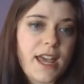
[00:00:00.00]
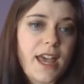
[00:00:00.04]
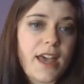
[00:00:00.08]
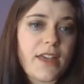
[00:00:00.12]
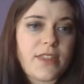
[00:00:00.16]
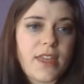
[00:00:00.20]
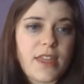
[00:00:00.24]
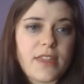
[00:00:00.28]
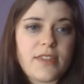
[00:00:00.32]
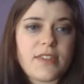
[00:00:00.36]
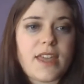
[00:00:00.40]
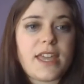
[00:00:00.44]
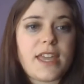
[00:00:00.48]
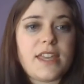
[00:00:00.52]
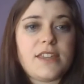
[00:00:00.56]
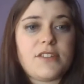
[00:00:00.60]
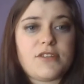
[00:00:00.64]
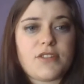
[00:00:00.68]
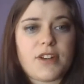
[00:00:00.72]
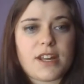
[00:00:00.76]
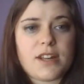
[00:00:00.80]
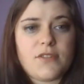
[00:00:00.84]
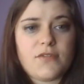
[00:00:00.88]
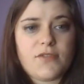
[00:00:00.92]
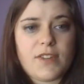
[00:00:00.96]
And then they
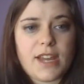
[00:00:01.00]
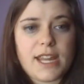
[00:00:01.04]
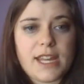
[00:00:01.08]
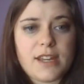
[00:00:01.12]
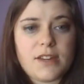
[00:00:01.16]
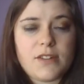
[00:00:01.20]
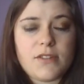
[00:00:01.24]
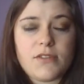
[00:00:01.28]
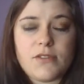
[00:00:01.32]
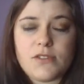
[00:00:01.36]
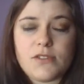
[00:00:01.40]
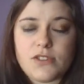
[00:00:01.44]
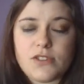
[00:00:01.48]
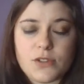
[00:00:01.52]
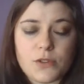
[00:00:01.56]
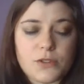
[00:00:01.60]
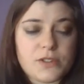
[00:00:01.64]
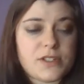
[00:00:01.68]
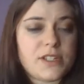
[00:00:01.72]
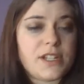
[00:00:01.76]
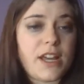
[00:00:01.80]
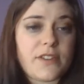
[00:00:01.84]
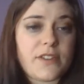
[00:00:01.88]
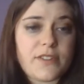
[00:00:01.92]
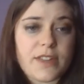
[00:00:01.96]

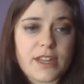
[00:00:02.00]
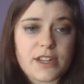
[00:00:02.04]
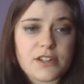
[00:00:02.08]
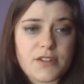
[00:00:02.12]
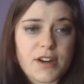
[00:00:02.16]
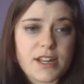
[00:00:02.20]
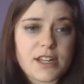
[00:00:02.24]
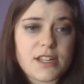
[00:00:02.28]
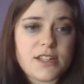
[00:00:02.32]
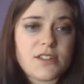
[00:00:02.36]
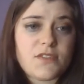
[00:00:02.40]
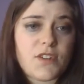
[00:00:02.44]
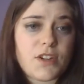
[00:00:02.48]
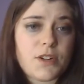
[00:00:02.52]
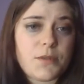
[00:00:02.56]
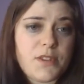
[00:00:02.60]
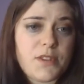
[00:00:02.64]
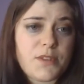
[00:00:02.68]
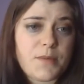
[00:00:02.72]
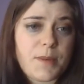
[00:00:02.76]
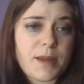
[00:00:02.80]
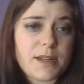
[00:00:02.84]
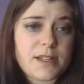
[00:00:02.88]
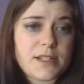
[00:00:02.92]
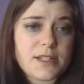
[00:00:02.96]
sorted out that transfer
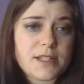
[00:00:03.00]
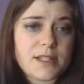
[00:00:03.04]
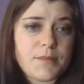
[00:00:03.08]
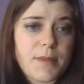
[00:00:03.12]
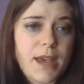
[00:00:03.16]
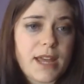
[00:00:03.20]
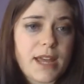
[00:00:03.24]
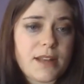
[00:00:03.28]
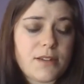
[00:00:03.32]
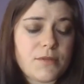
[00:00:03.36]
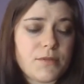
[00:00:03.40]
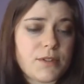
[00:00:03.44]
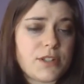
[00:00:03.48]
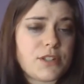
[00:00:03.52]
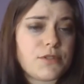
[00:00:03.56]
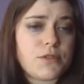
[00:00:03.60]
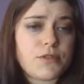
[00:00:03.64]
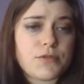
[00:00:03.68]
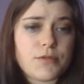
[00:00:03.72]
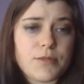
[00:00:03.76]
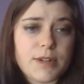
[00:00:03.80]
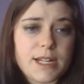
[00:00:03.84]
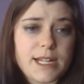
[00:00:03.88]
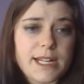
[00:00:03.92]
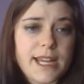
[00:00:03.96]
with Manchester Met, which
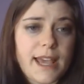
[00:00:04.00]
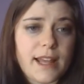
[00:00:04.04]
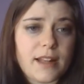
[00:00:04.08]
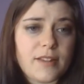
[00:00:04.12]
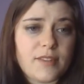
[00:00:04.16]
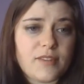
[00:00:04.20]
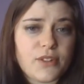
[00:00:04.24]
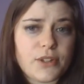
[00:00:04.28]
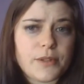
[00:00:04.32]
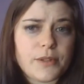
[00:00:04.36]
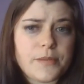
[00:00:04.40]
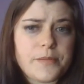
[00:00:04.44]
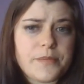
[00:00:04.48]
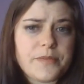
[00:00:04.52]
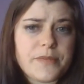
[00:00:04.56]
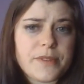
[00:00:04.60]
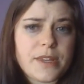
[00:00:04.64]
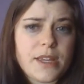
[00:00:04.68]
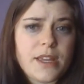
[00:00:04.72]
was really helpful.